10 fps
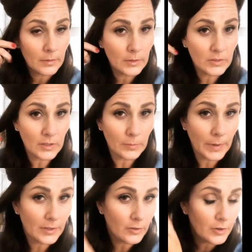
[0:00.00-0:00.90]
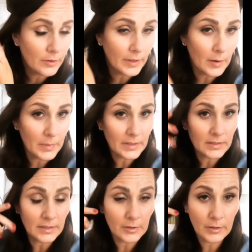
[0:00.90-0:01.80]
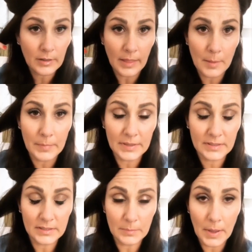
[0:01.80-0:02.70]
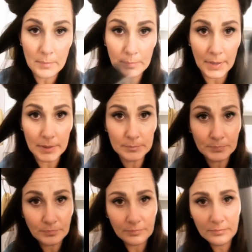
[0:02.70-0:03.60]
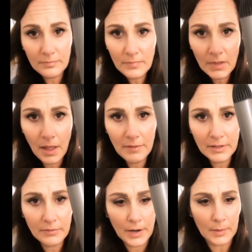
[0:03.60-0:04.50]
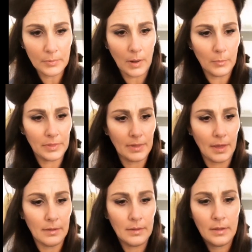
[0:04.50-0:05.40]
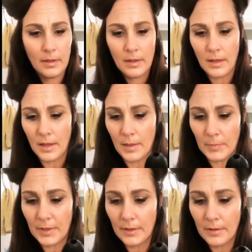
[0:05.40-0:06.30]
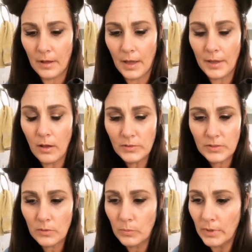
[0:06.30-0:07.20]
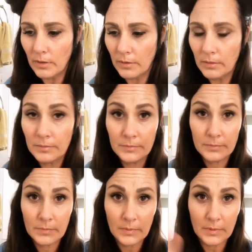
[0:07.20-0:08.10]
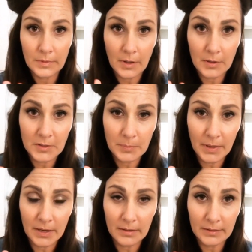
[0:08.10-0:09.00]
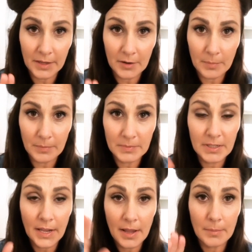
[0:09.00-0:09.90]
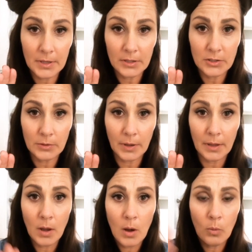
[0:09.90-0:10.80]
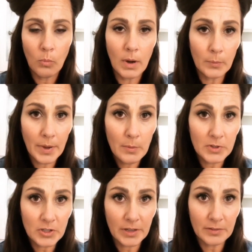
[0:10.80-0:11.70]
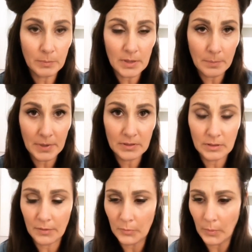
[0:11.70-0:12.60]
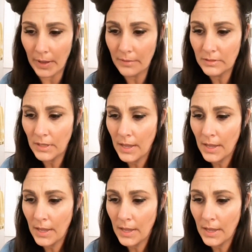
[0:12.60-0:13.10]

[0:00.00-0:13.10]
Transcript: using a regular curling iron because the clamp messes them up, but I haven't ever had a problem with that. I also will, I'll explain later. Today I'm gonna do it one way, which gives me the big soft waves.